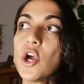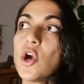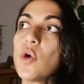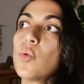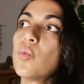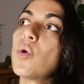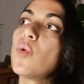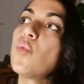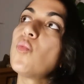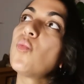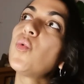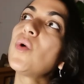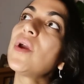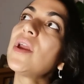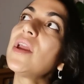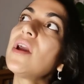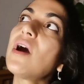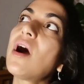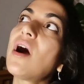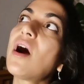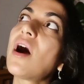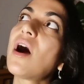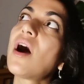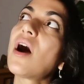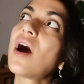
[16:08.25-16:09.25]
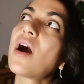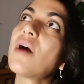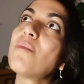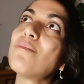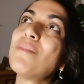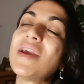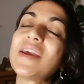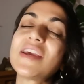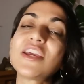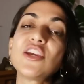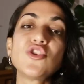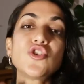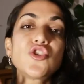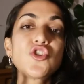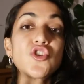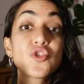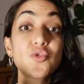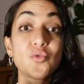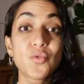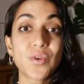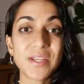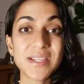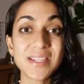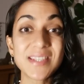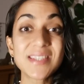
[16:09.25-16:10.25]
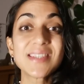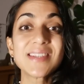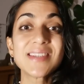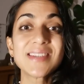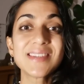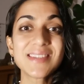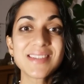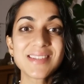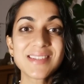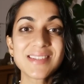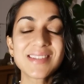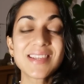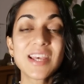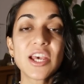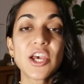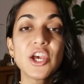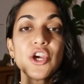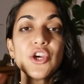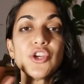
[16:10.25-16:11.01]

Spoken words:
when we are making choices